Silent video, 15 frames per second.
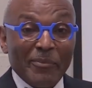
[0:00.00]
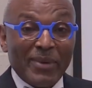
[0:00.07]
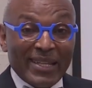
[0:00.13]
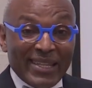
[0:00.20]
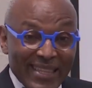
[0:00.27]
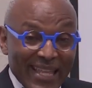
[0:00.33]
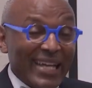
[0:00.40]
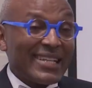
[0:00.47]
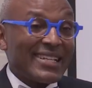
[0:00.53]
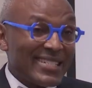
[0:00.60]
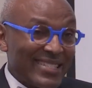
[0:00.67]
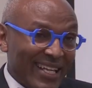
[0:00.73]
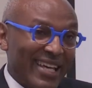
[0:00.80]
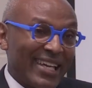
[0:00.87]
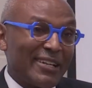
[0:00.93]
But that
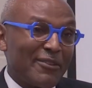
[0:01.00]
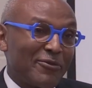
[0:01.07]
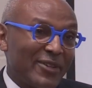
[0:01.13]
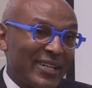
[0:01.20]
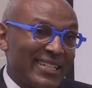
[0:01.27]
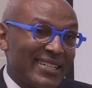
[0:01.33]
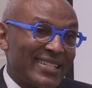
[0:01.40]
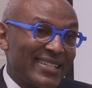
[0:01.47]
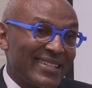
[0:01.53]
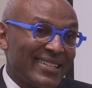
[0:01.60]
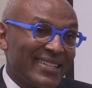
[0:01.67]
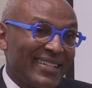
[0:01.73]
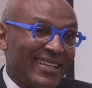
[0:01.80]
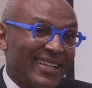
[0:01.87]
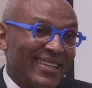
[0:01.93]
is the kind of friend
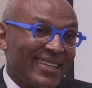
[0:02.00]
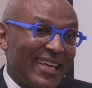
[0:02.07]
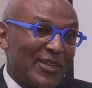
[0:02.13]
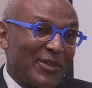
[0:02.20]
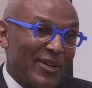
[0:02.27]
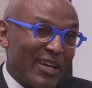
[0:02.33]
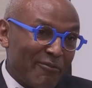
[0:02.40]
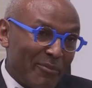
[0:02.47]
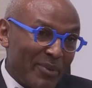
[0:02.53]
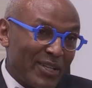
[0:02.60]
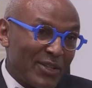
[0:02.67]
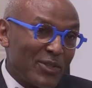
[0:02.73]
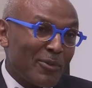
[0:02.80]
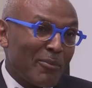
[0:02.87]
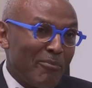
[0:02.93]
that you have
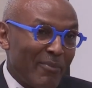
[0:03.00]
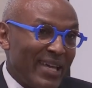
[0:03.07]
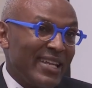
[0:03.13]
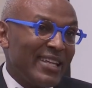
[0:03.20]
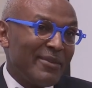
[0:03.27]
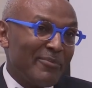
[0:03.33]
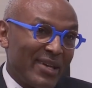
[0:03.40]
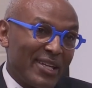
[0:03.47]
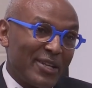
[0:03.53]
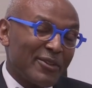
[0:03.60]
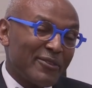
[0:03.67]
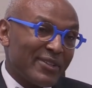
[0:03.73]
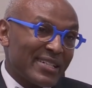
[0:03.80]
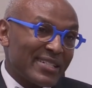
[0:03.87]
been to many, many of